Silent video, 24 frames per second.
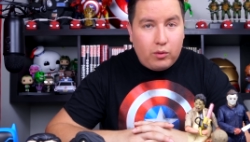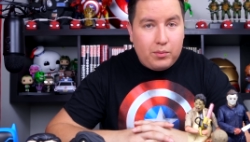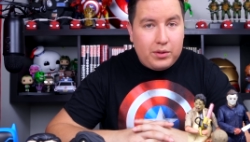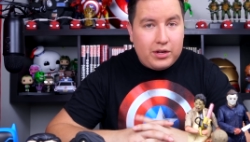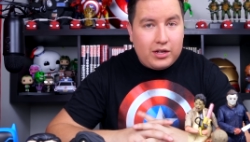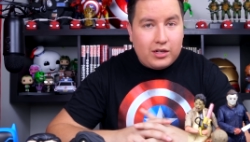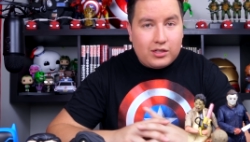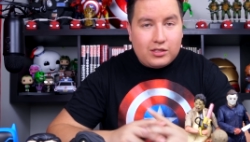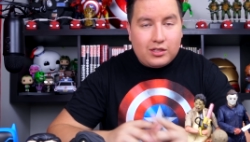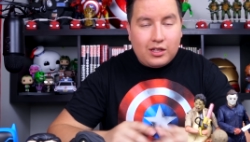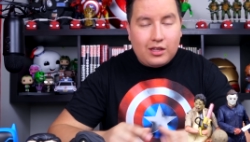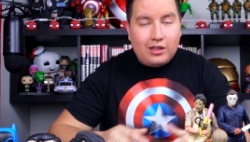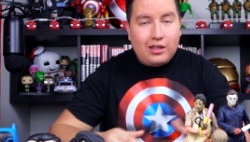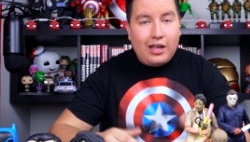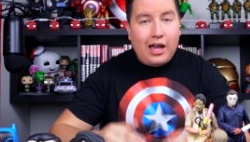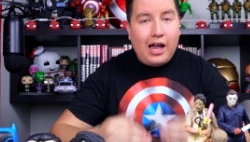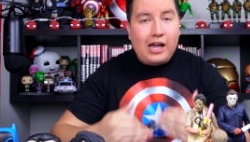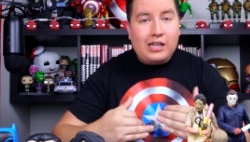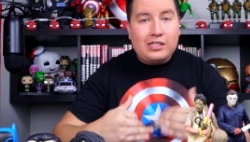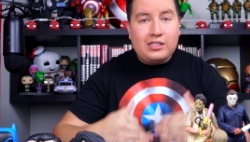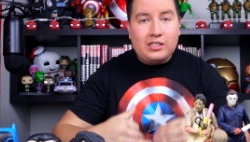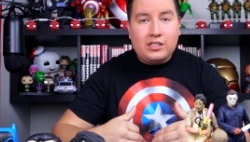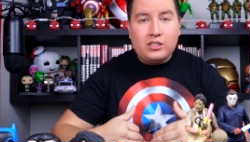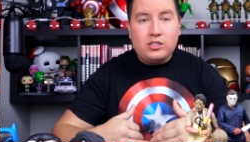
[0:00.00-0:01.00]
because the
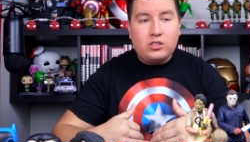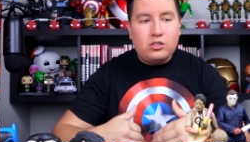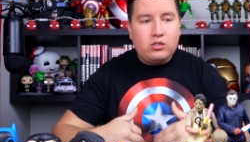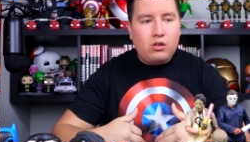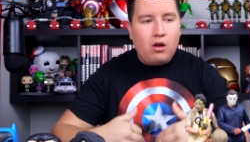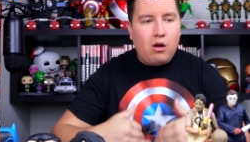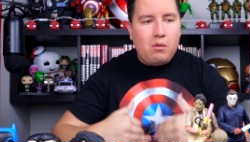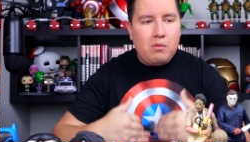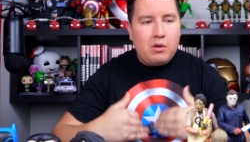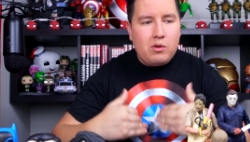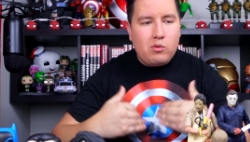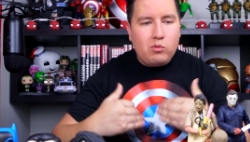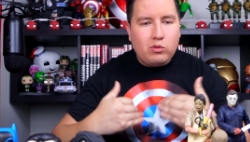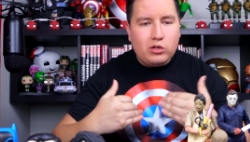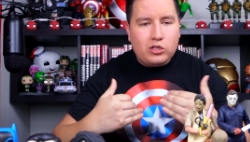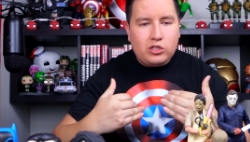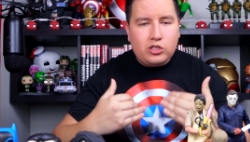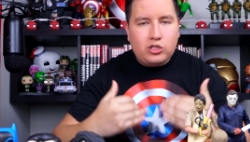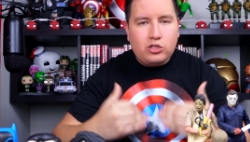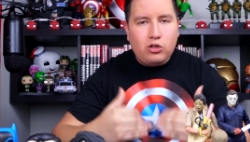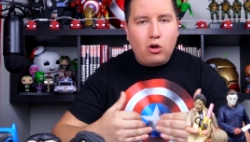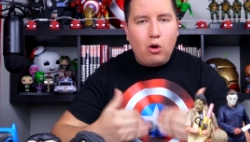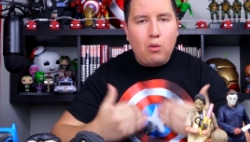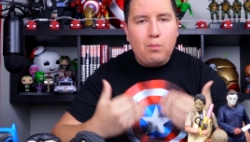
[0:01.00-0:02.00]
last installment was
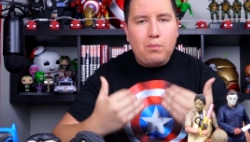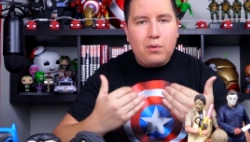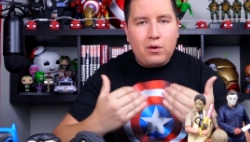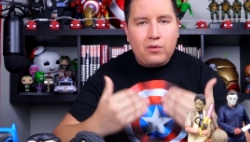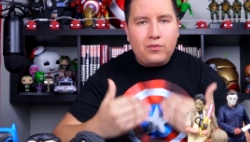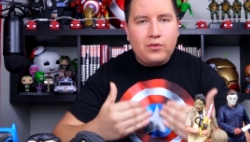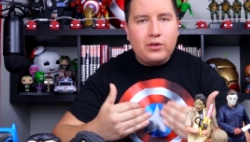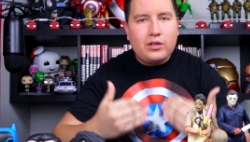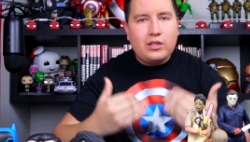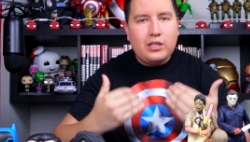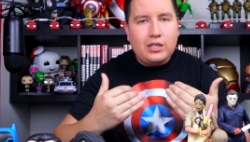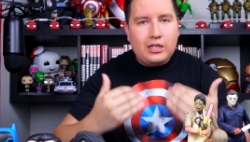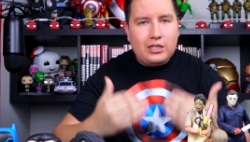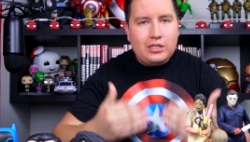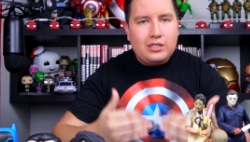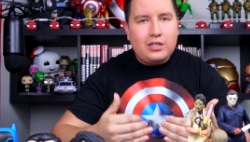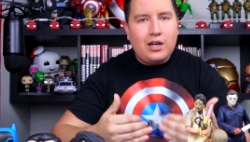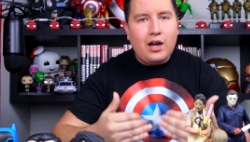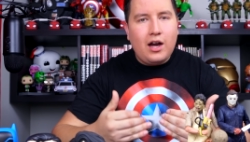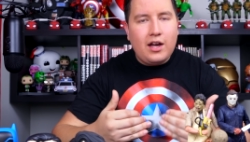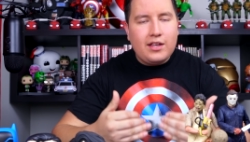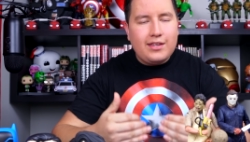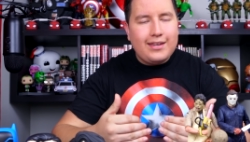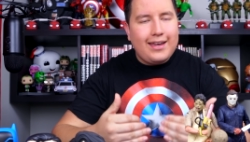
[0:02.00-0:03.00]
so perfectly
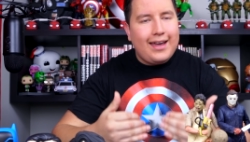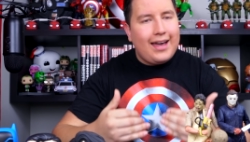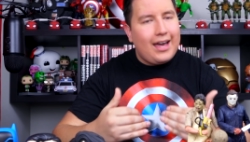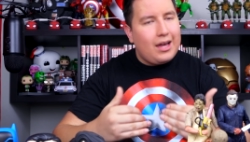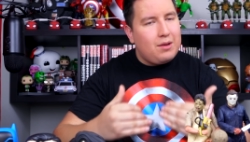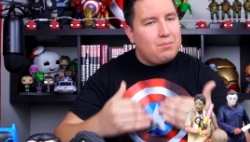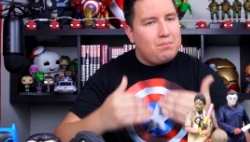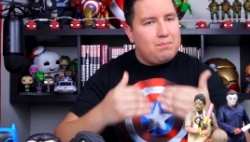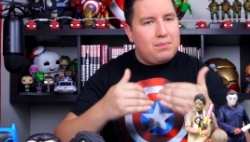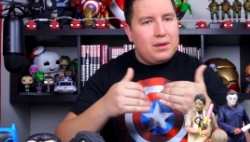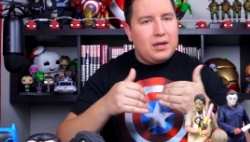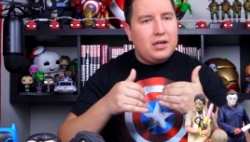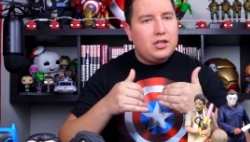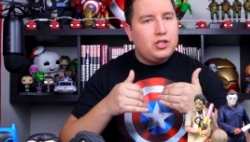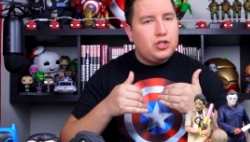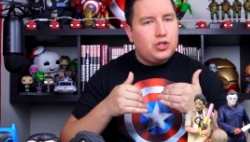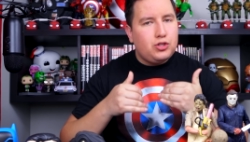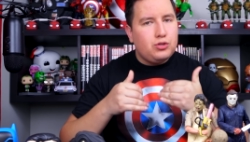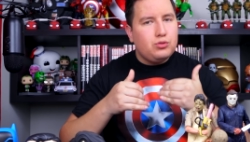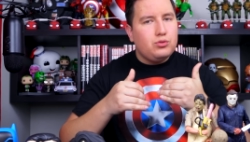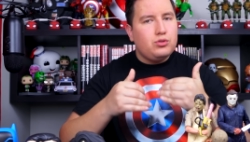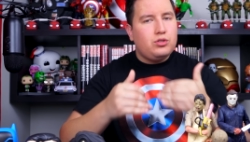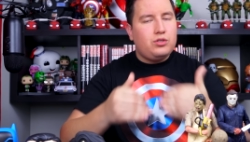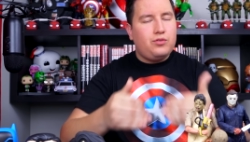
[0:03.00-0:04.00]
done, you had big
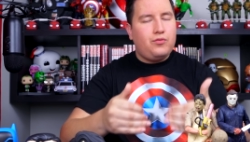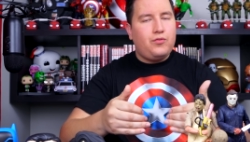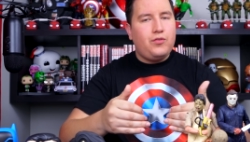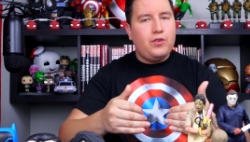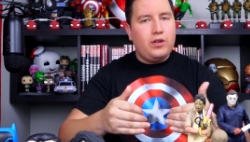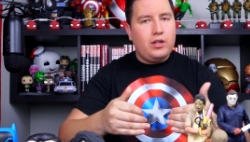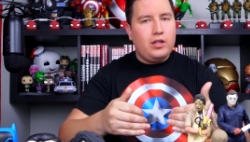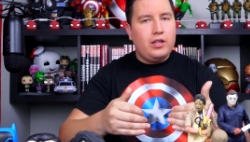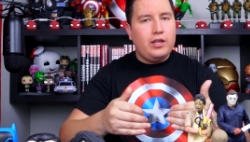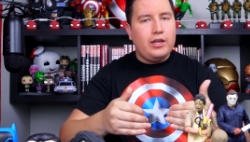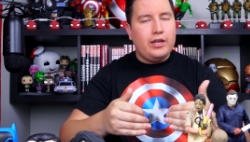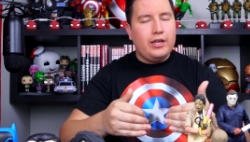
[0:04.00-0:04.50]
shoes to fill